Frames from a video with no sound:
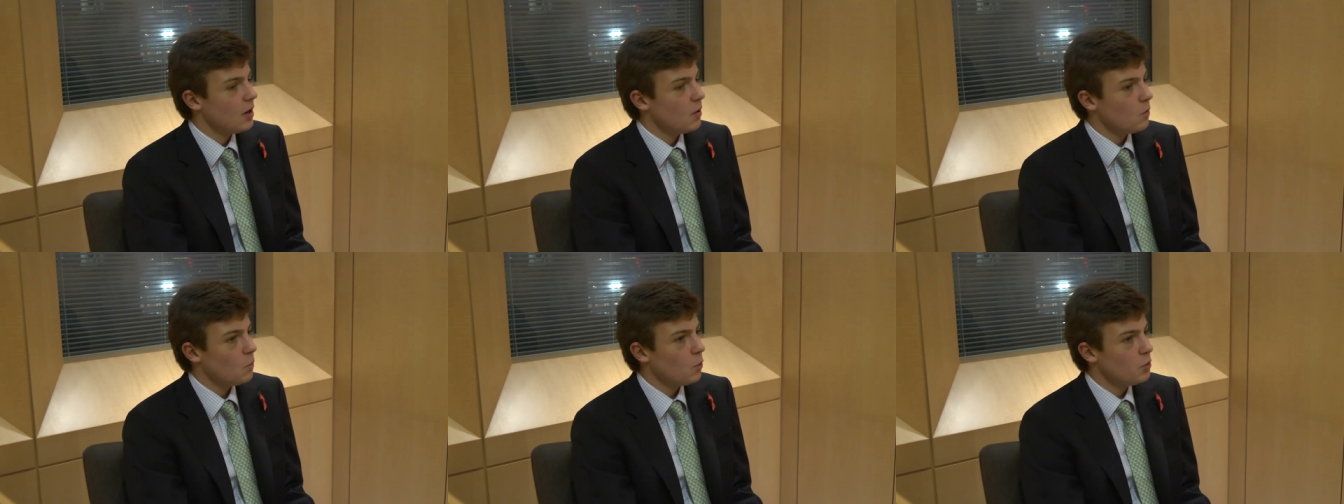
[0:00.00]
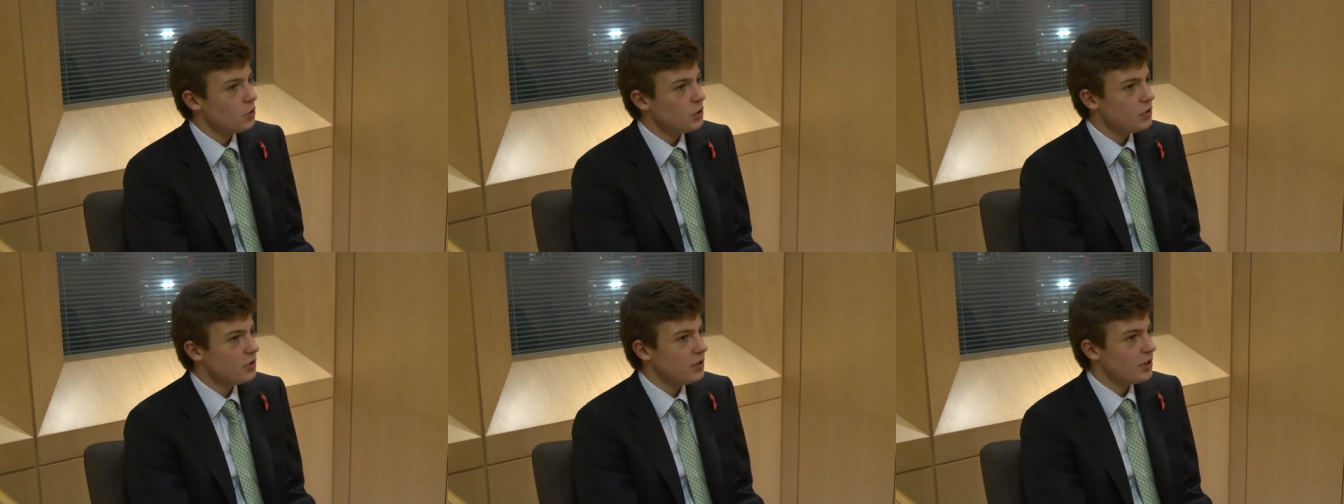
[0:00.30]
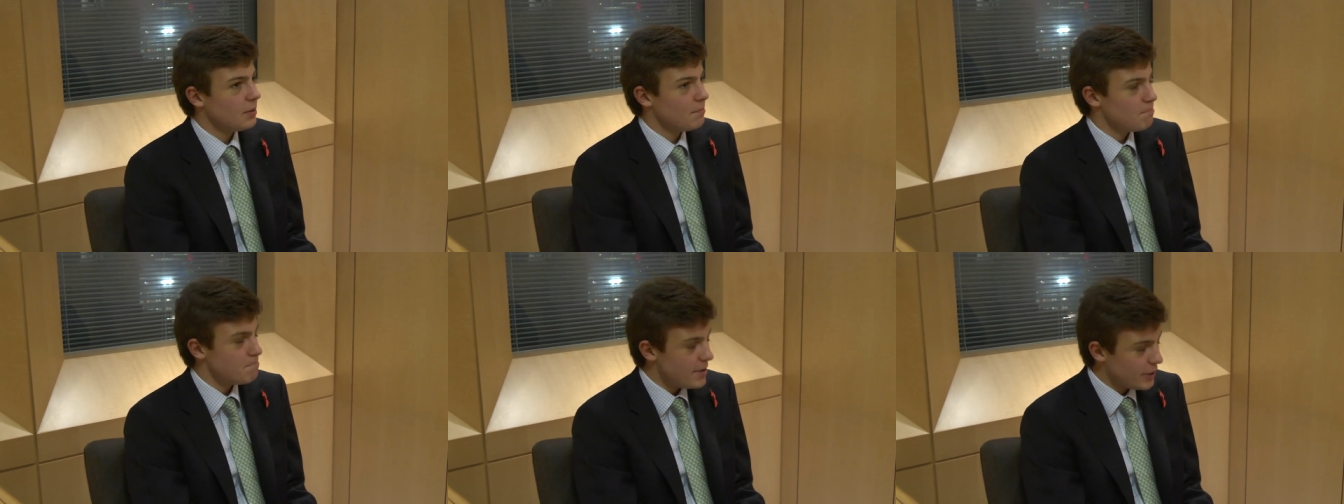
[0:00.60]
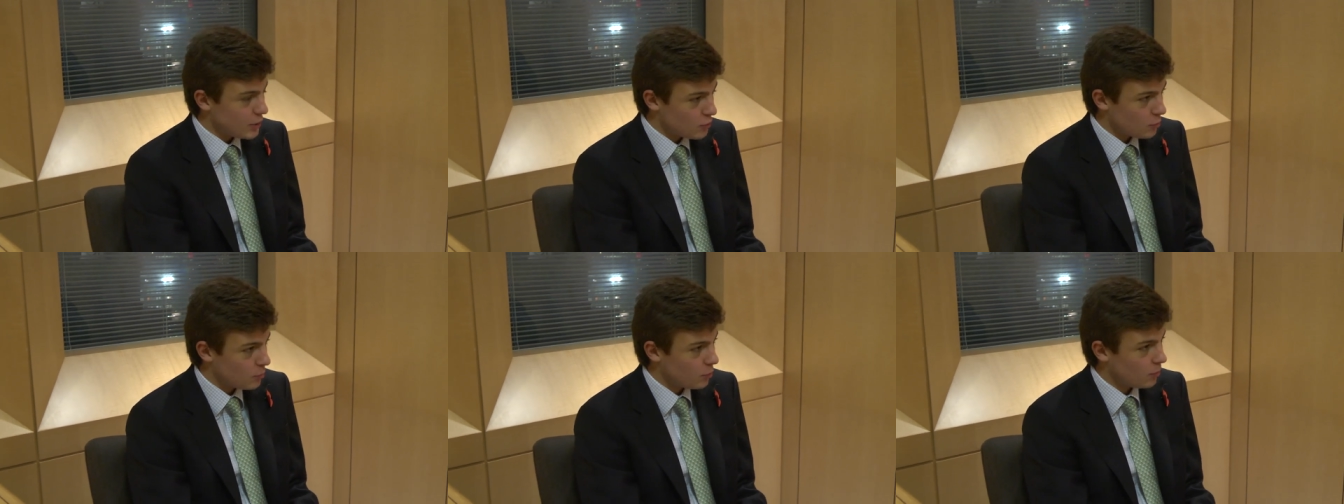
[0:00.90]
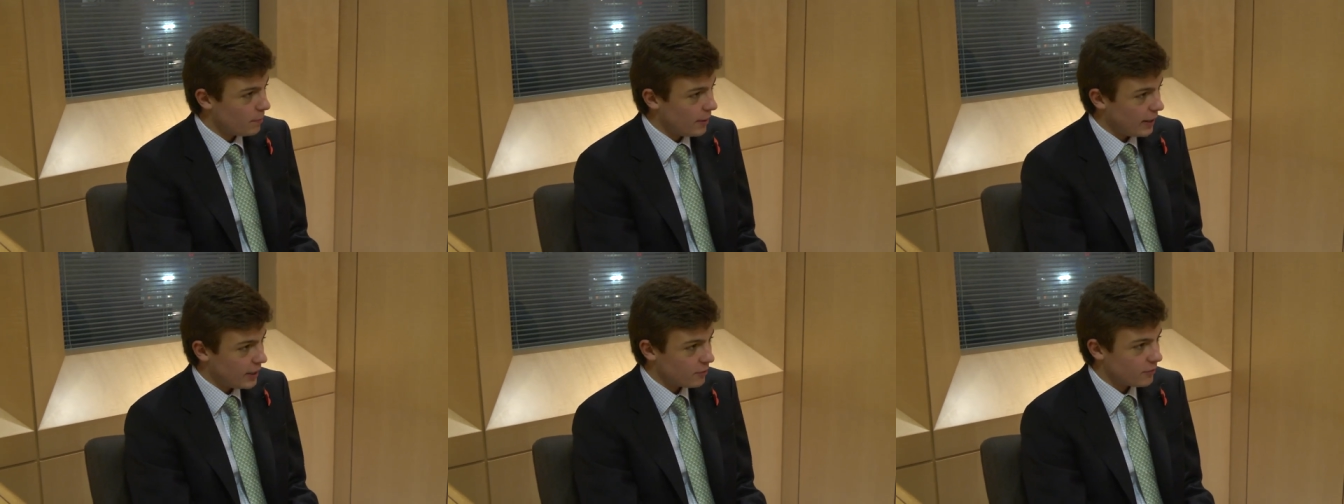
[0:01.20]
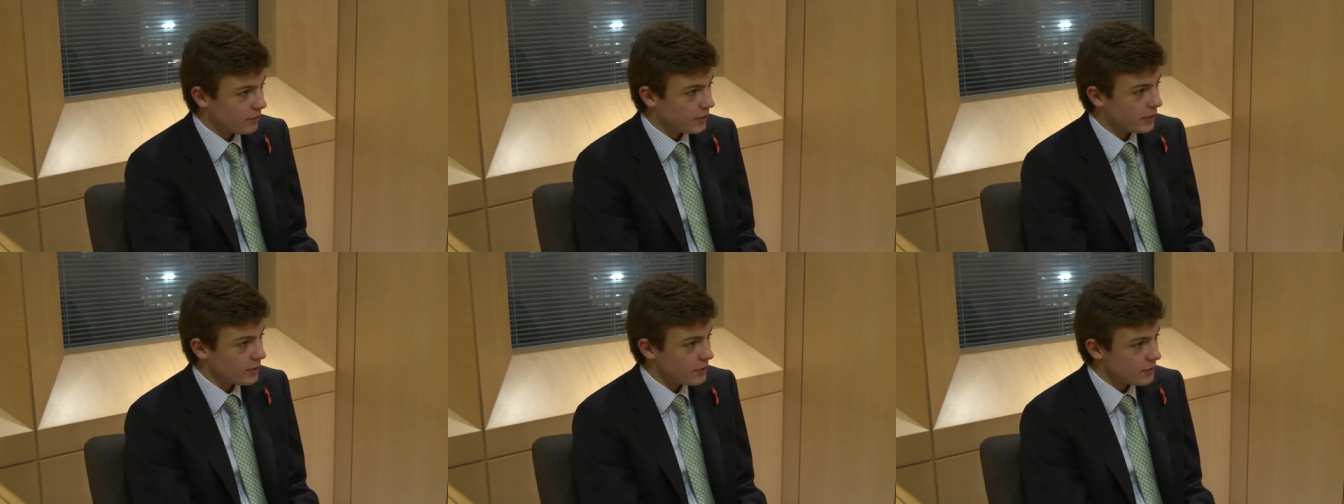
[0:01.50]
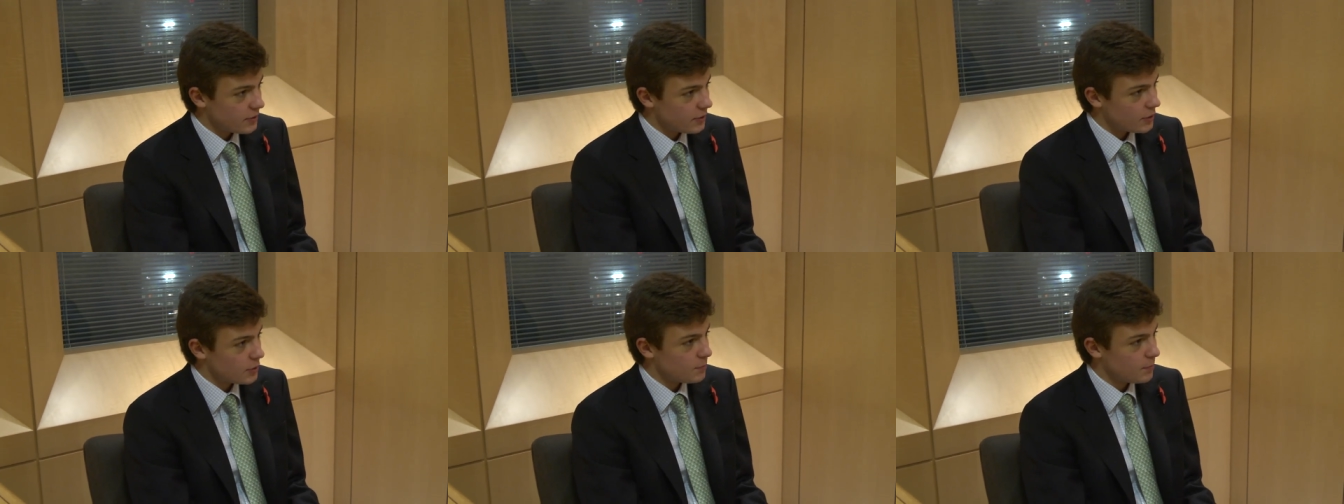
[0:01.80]
What do you see the measurable
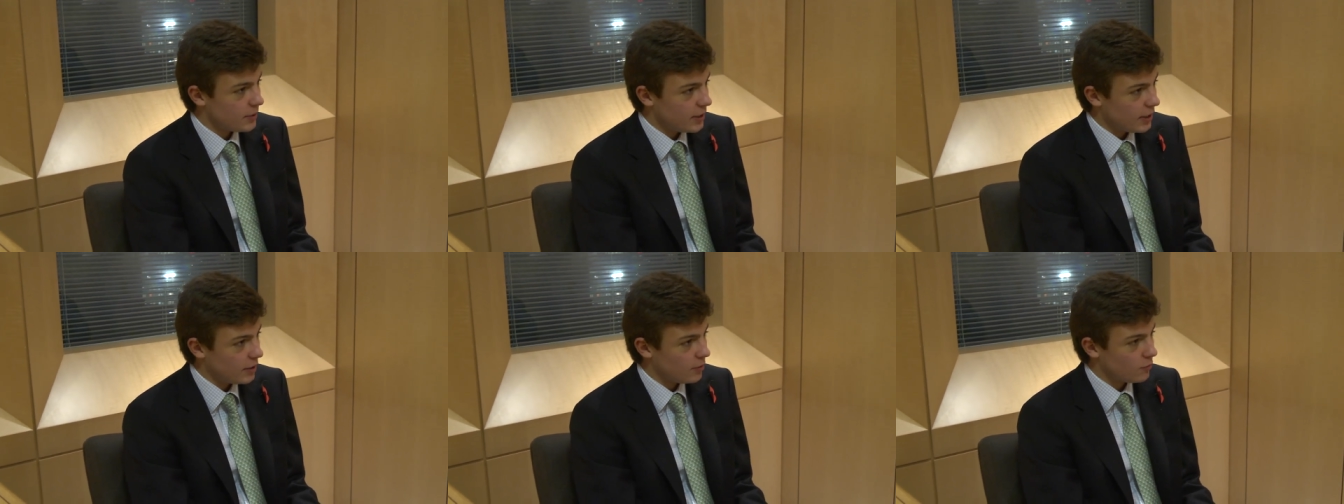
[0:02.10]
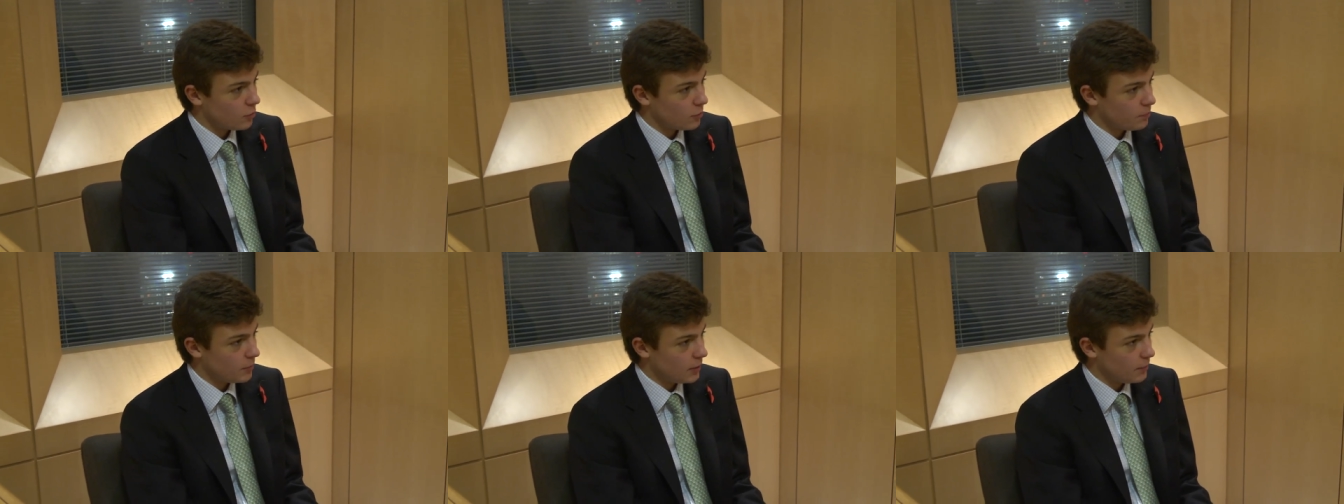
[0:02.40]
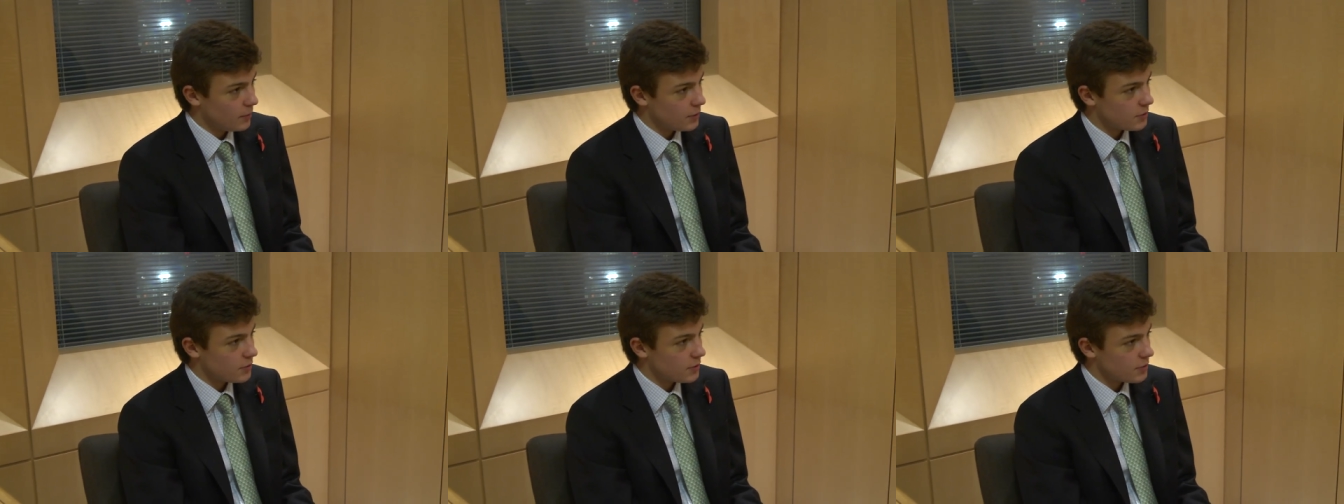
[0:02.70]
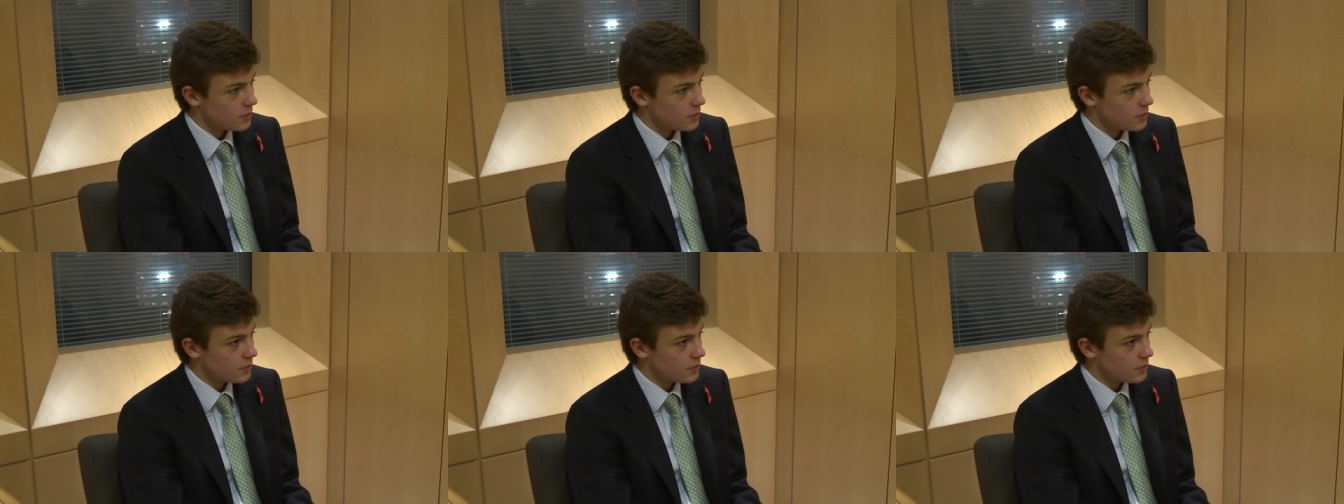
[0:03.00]
benefits as being for a big business?